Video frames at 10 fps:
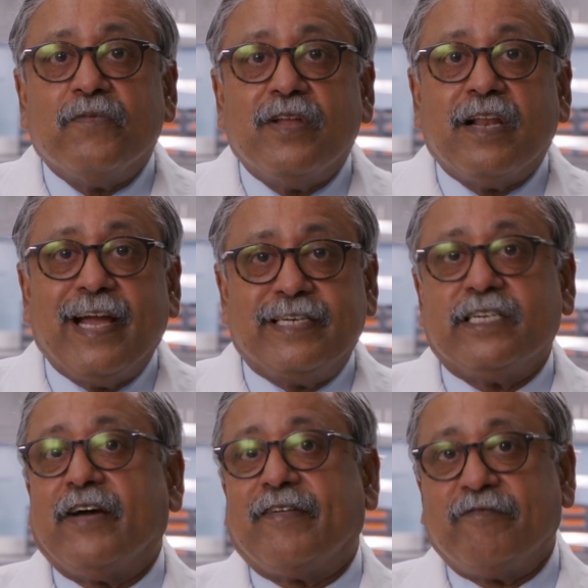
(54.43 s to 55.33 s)
will
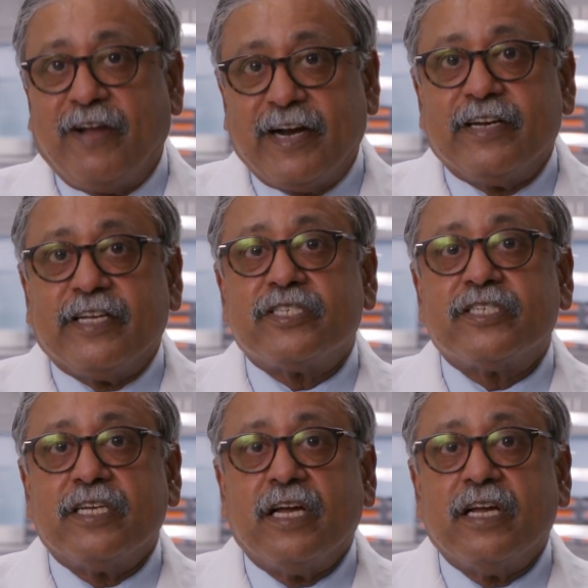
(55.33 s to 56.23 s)
heighten our
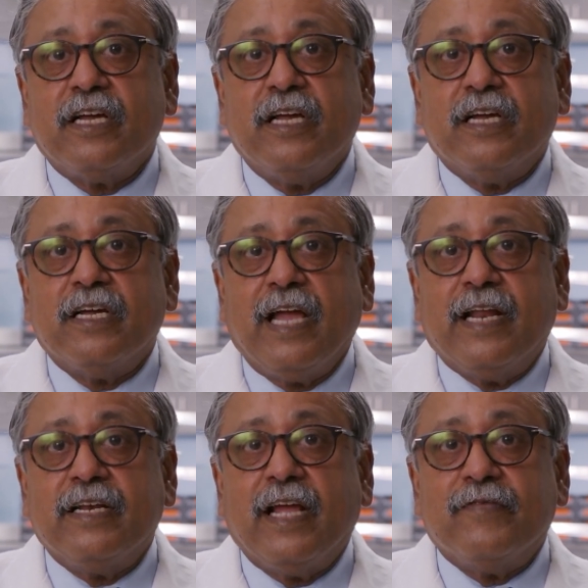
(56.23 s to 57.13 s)
awareness
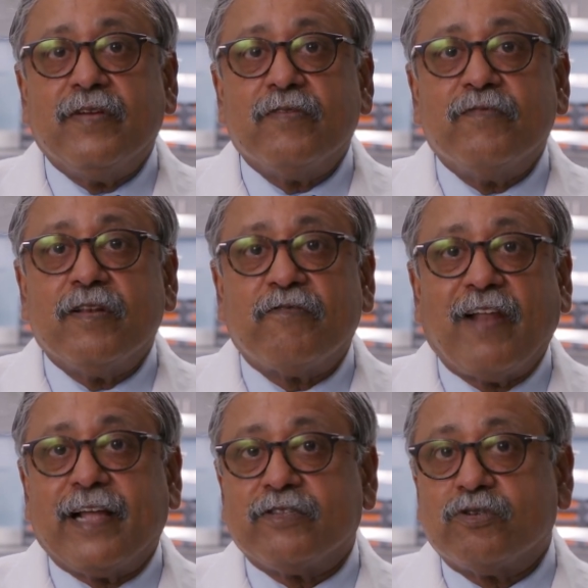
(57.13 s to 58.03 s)
and will
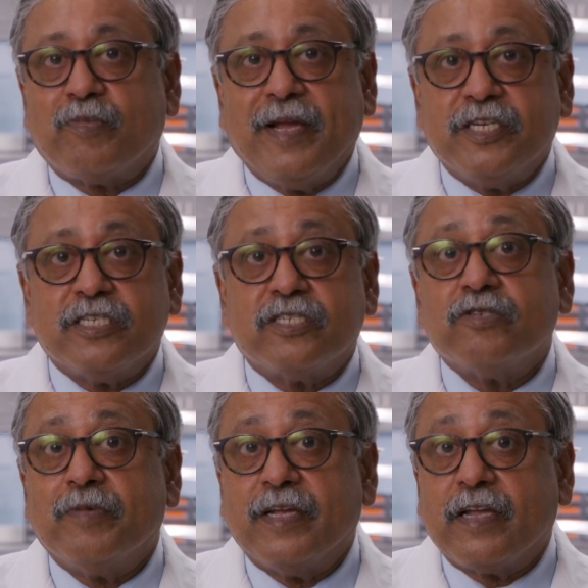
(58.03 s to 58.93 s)
flag those patients
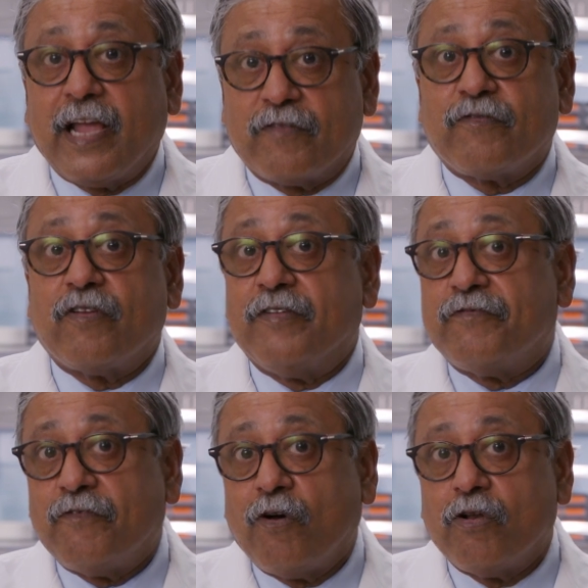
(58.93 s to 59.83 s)
to be carefully
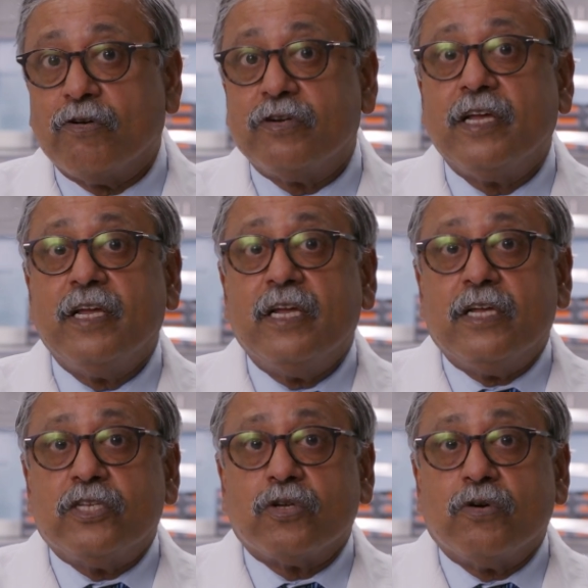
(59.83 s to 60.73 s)
followed.
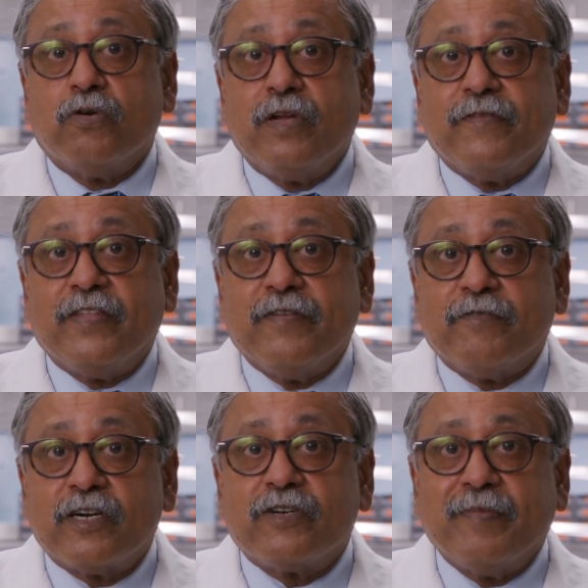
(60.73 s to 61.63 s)
So if they
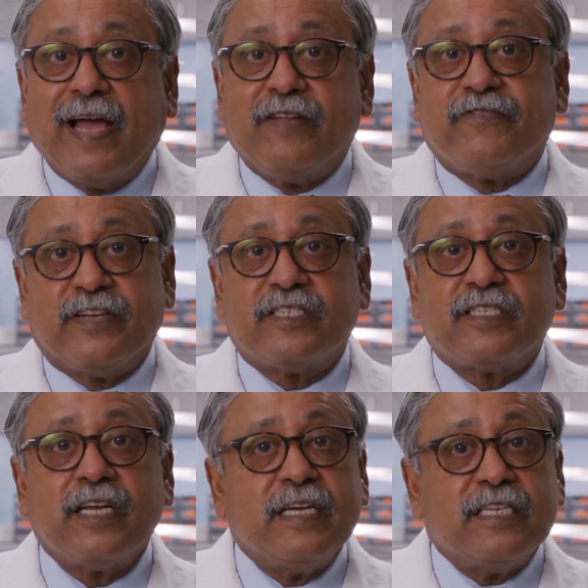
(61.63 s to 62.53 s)
were to
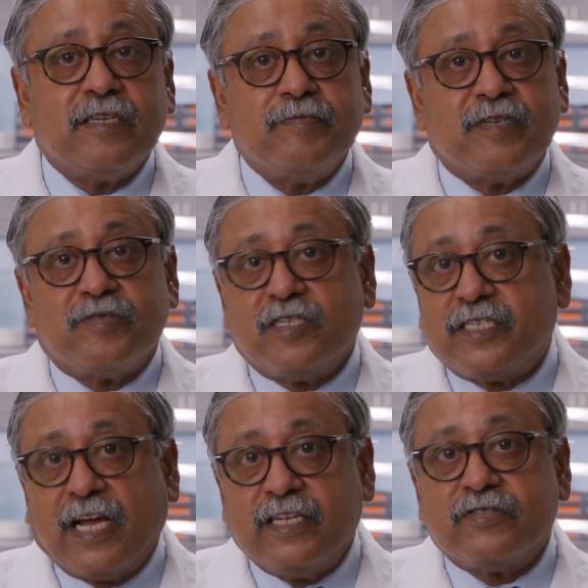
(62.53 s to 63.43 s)
manifest symptoms and
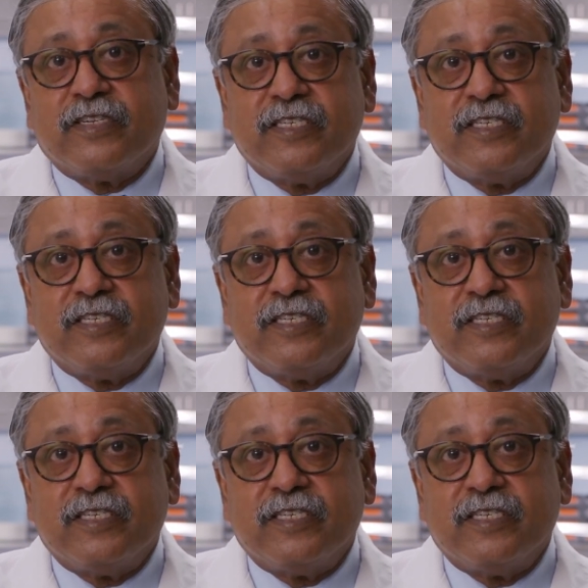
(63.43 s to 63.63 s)
signs of the